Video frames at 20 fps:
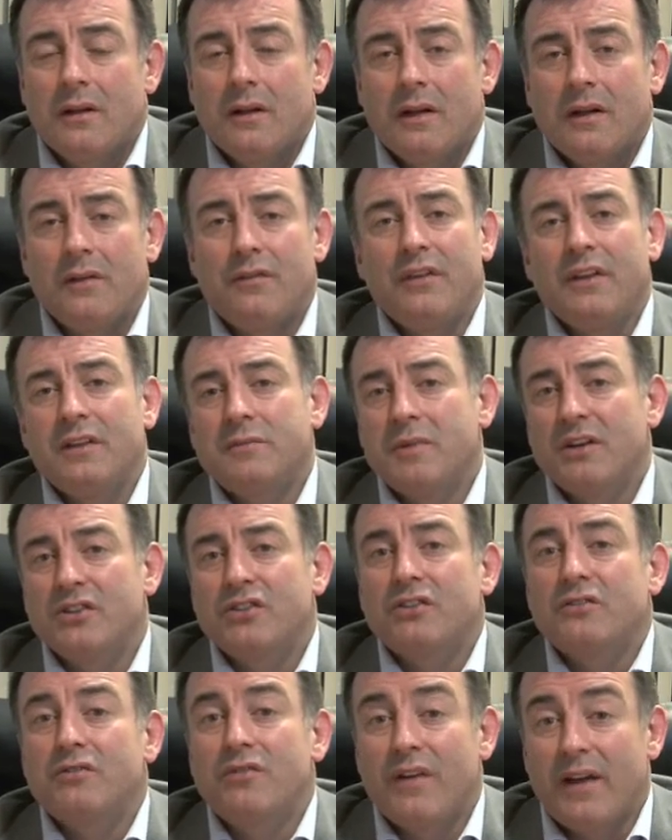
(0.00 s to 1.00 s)
If these
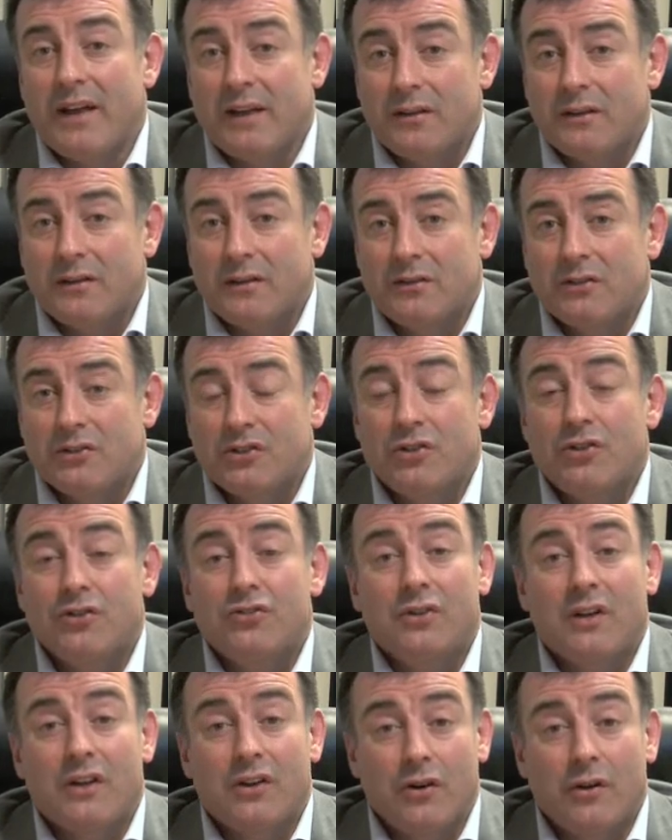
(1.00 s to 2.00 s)
measures fail,
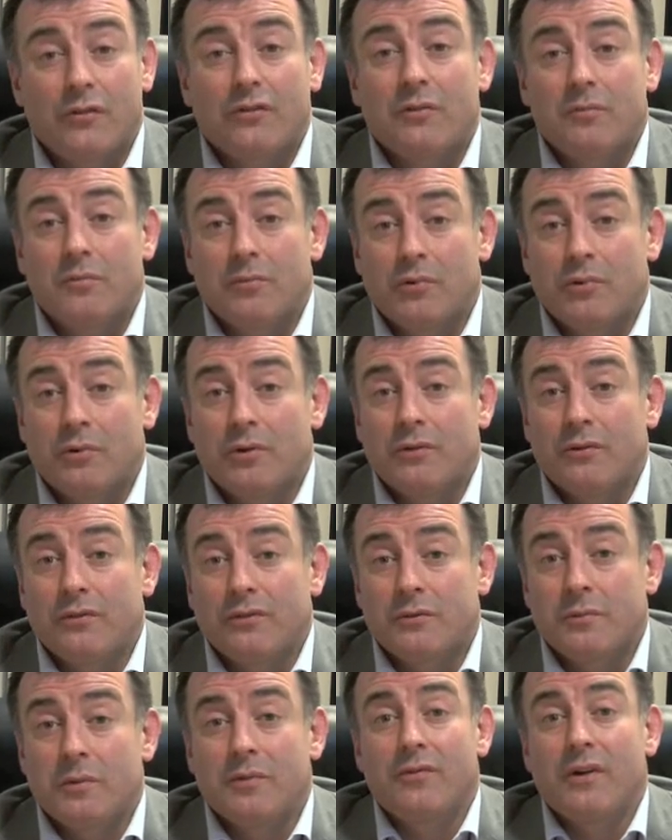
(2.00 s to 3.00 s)
surgery can often prove
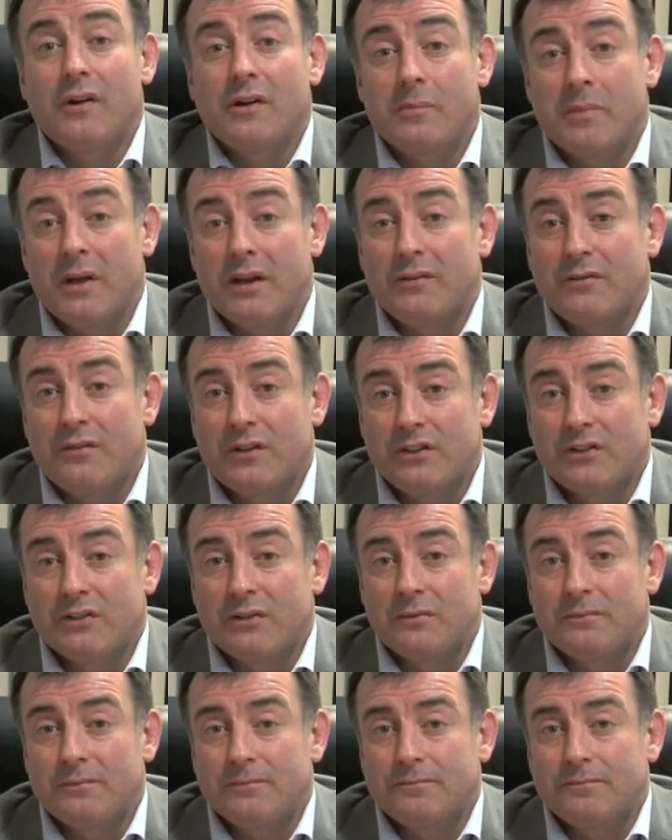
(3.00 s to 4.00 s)
to be very
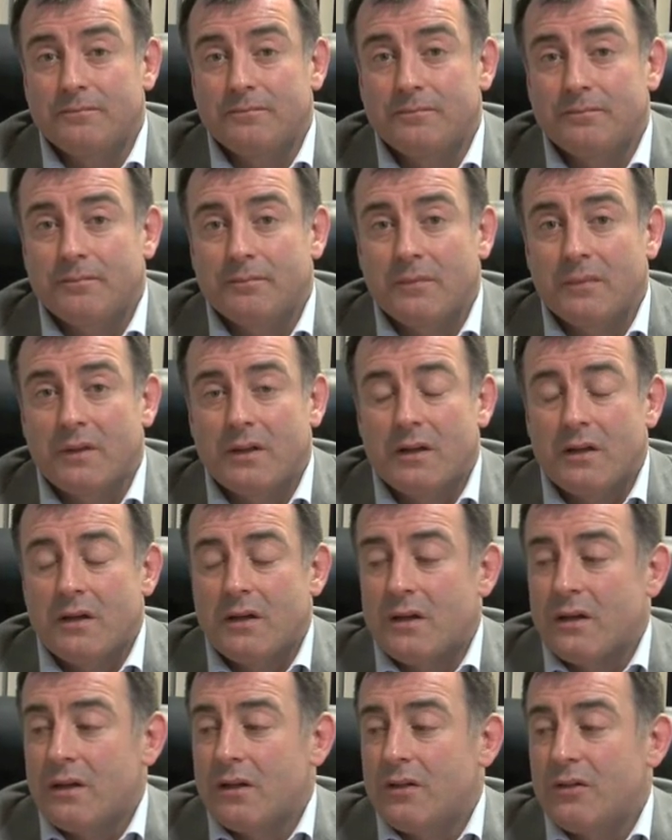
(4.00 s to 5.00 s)
beneficial.
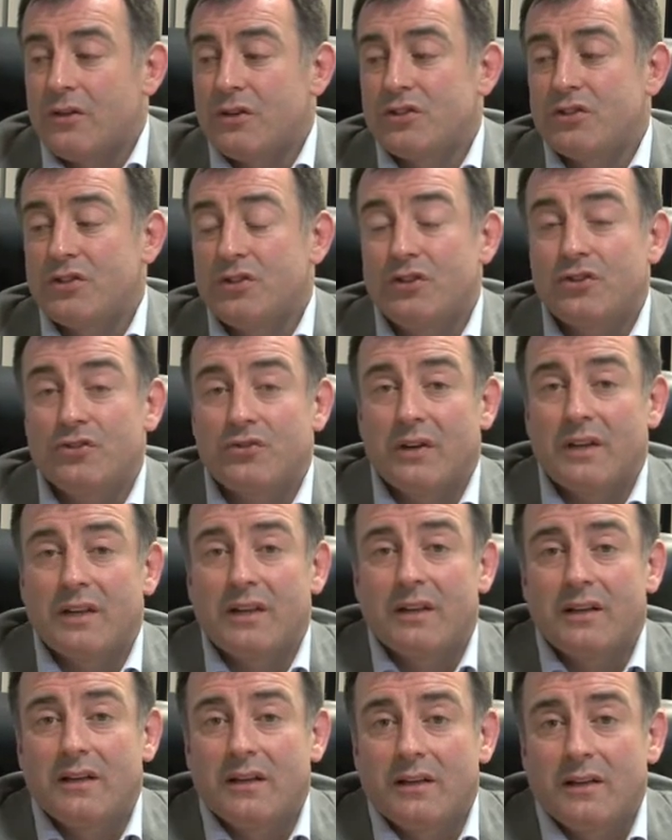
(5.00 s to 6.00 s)
The surgery
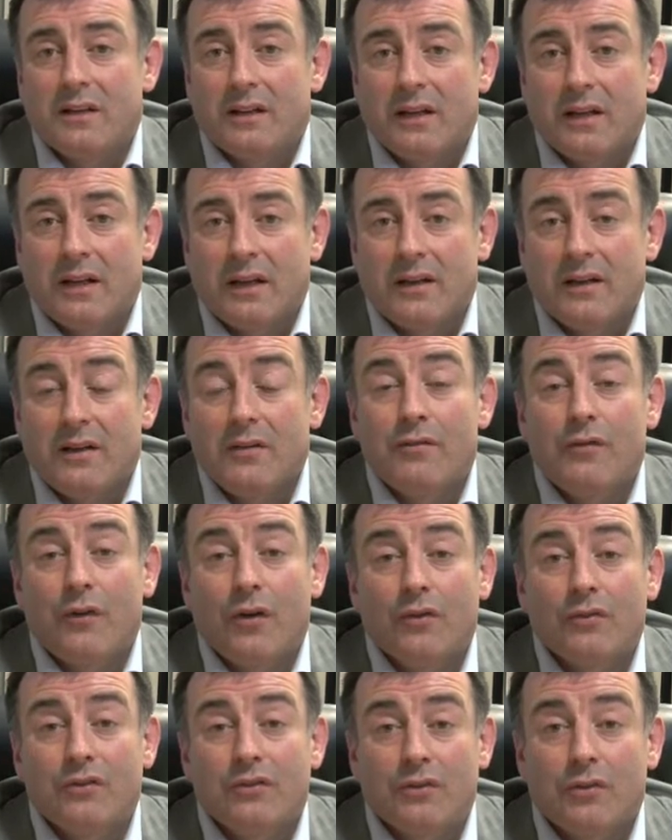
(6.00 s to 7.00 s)

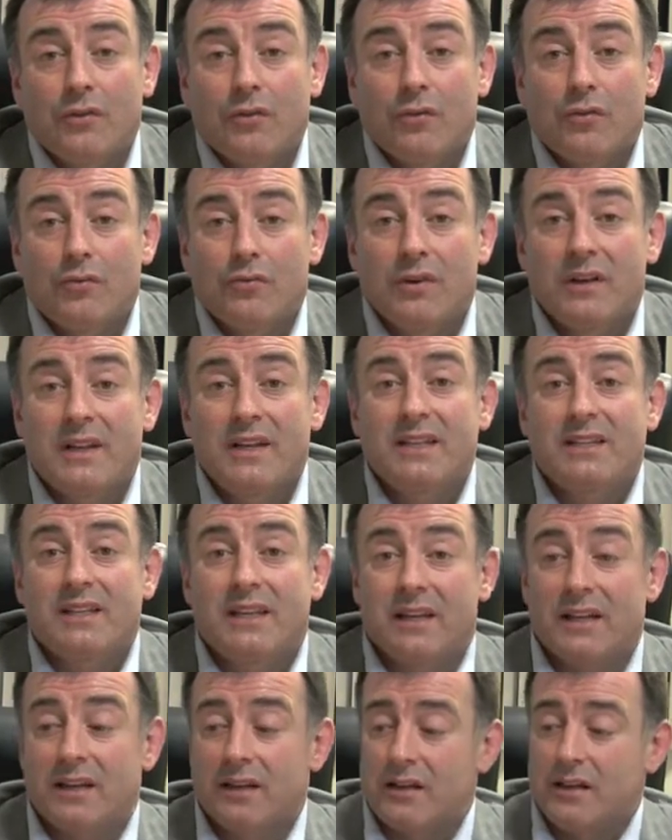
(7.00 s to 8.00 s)
involves
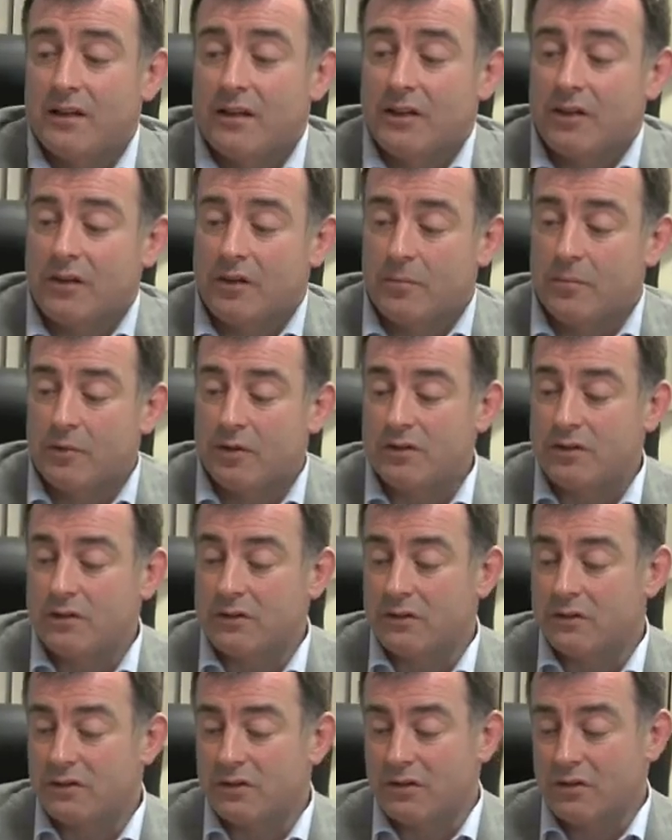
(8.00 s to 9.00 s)
releasing the
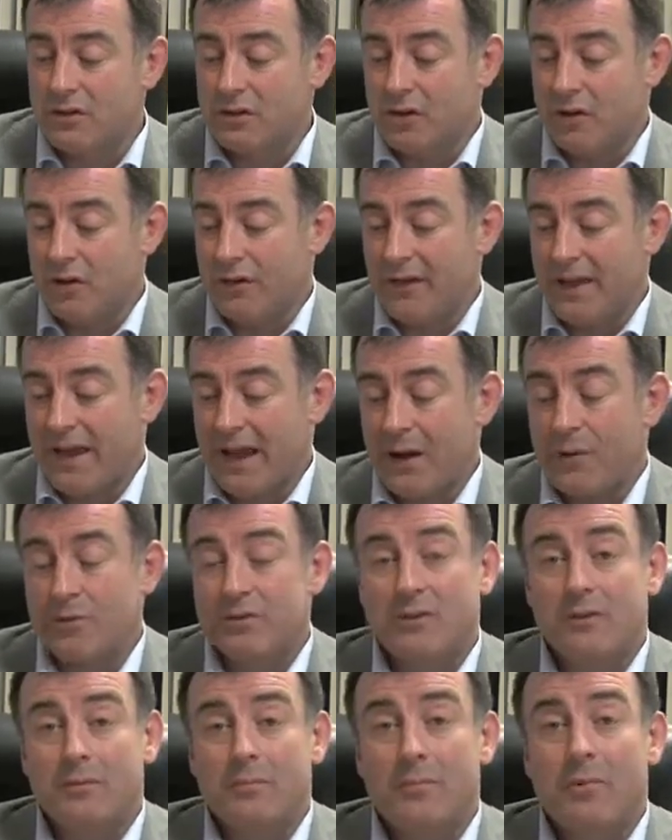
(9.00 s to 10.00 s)
muscles on the
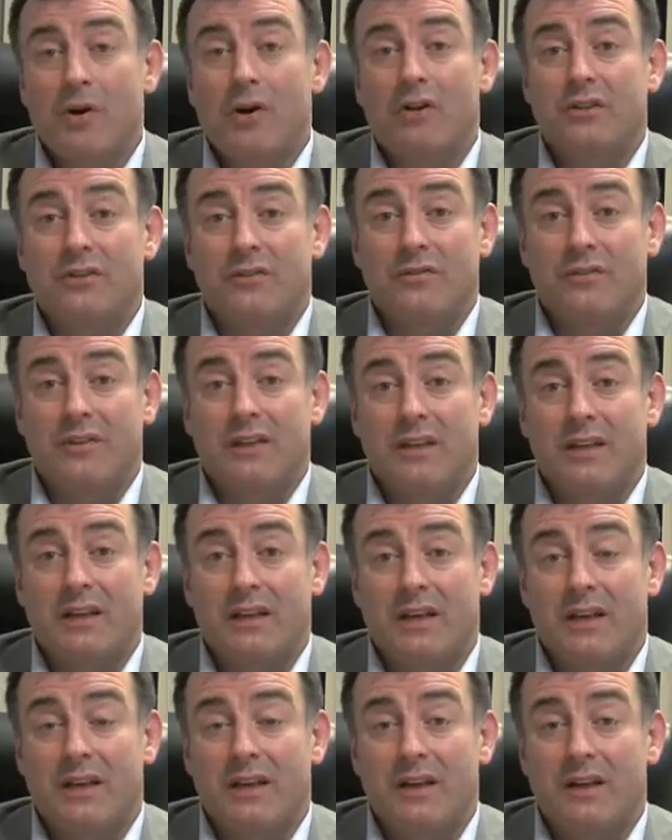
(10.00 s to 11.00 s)
outer part of
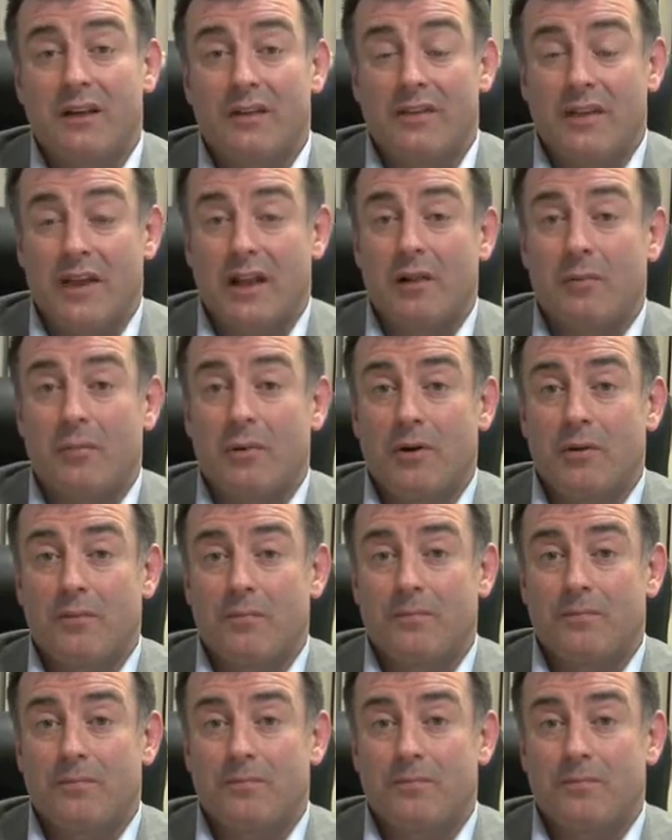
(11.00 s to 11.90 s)
the elbow.